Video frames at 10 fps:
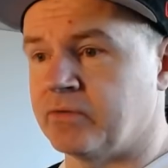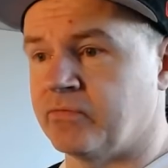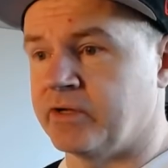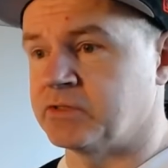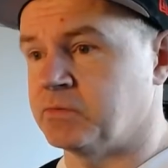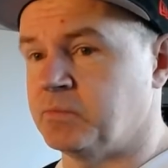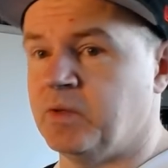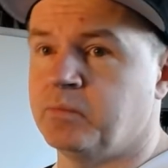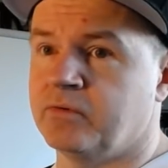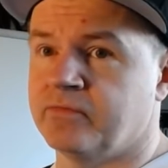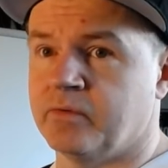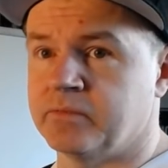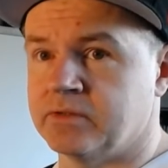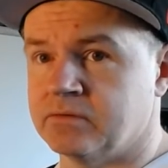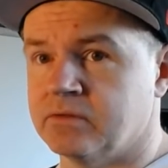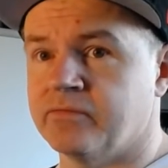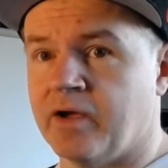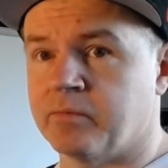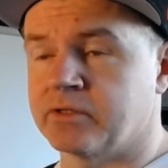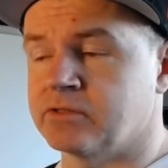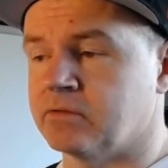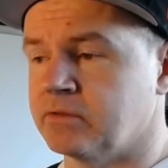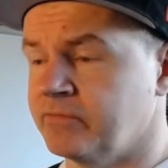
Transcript: friends with people from the the fabric store.